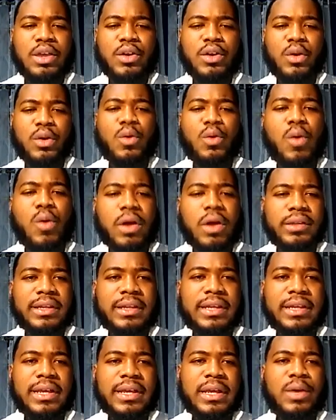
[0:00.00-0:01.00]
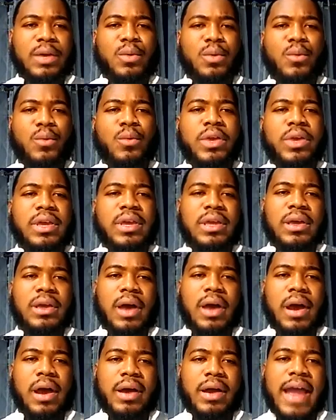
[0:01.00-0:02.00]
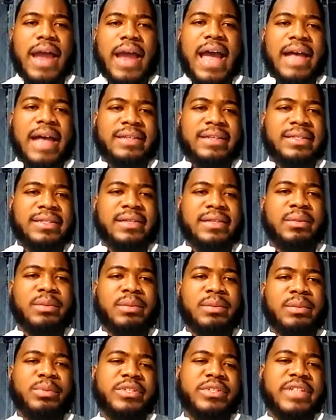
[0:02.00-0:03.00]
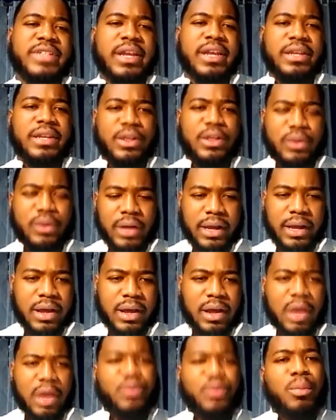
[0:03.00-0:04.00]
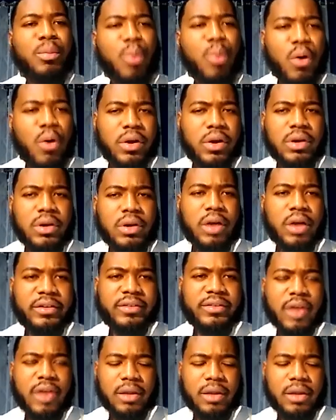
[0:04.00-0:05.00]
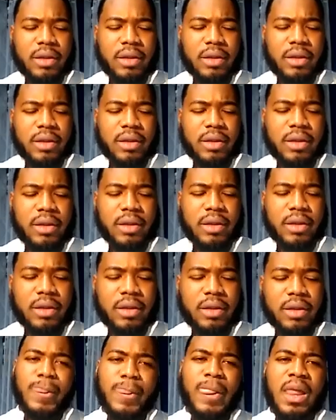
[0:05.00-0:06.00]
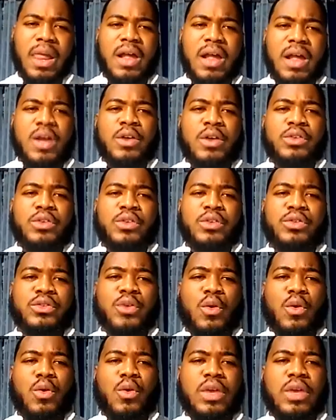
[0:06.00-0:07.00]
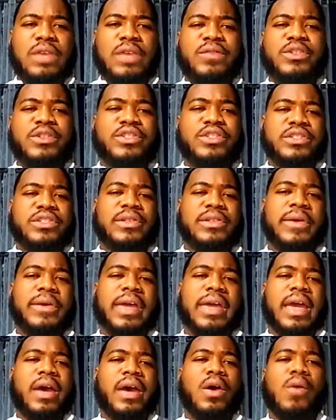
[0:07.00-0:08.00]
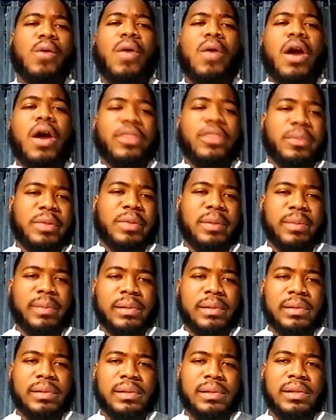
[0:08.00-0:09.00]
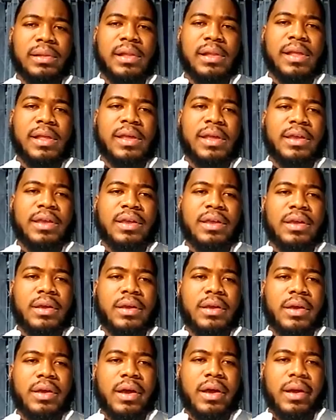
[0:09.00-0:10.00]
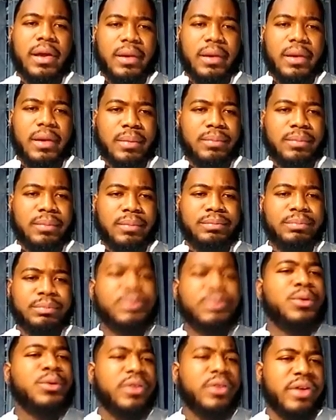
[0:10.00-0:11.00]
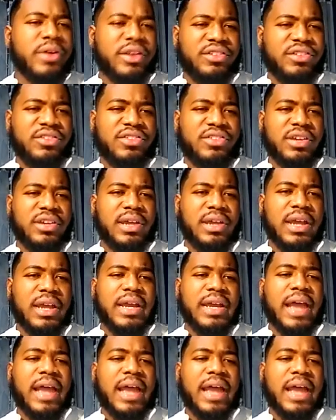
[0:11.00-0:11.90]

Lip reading: quarterly we are asked to present like a report on a stock. So even just looking at how other people do their SSG, it kind of